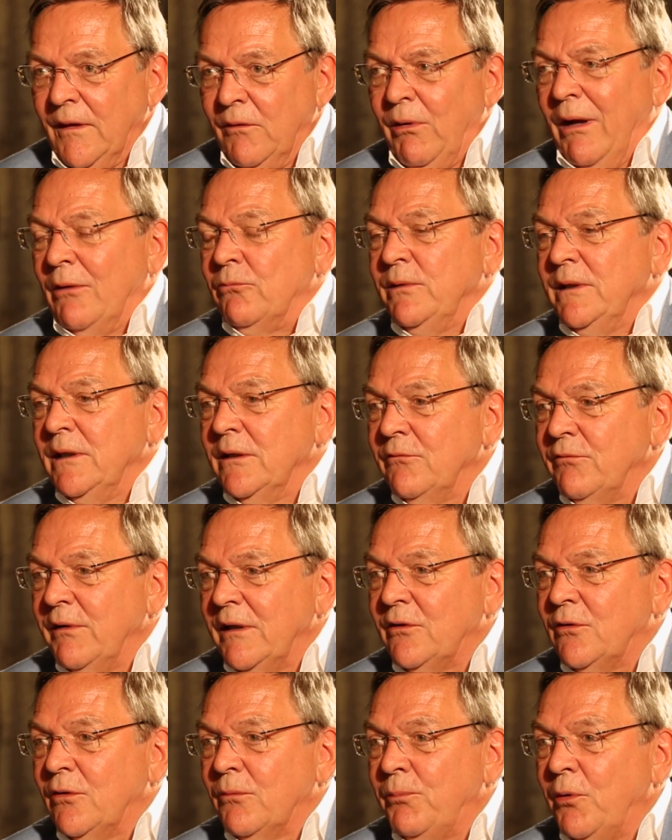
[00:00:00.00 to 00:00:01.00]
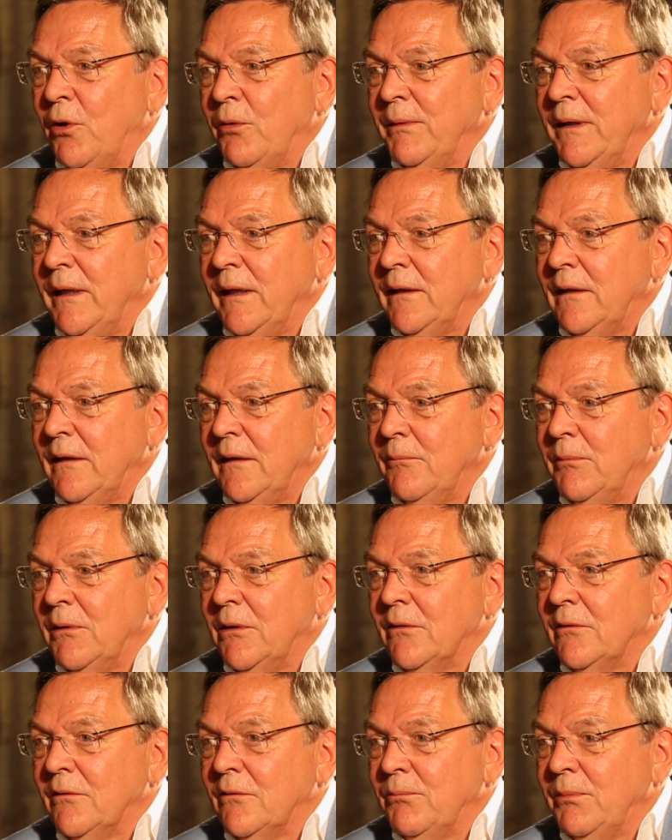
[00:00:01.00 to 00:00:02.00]
Well, we invest permanently,
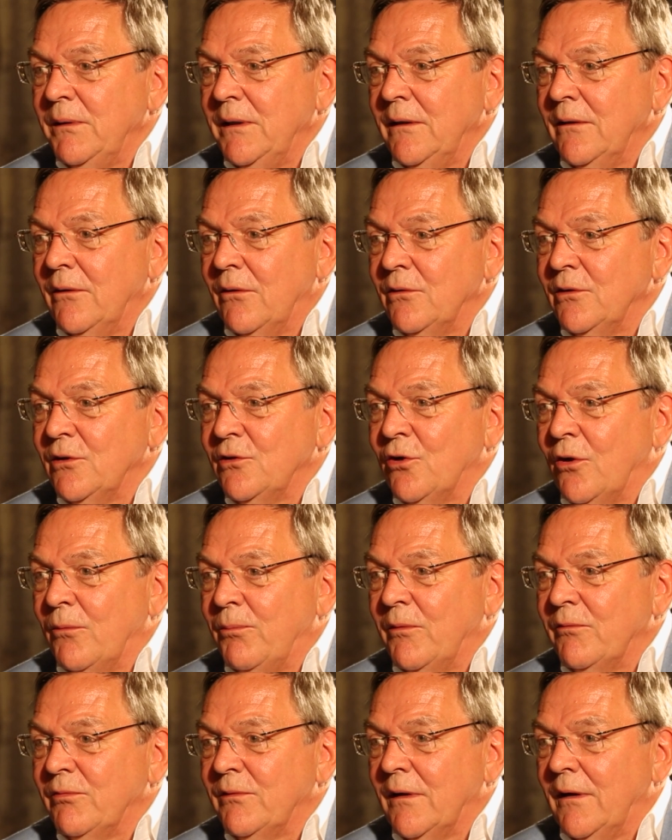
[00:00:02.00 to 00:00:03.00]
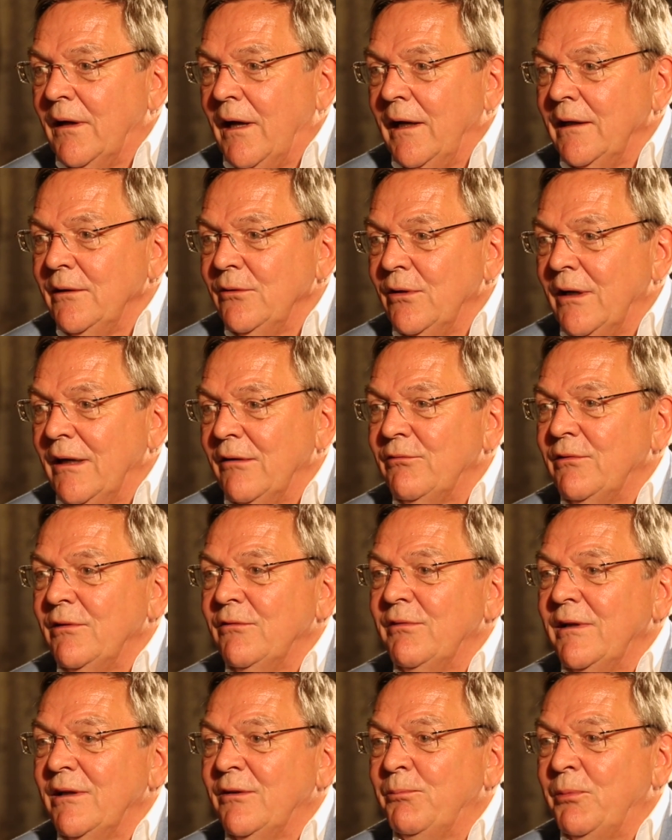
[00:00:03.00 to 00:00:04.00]
because to be on the top of the line, you have to
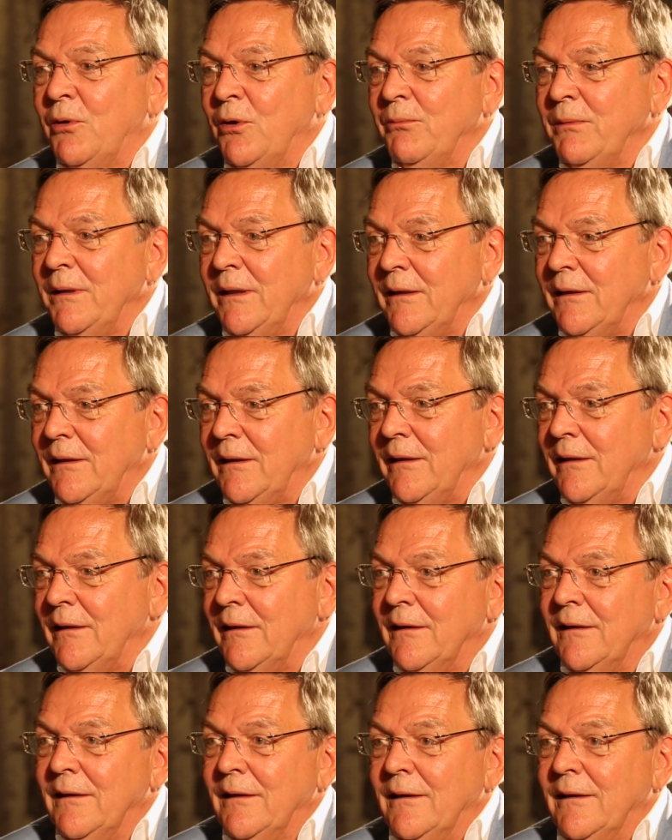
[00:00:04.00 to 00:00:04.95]
invest permanently.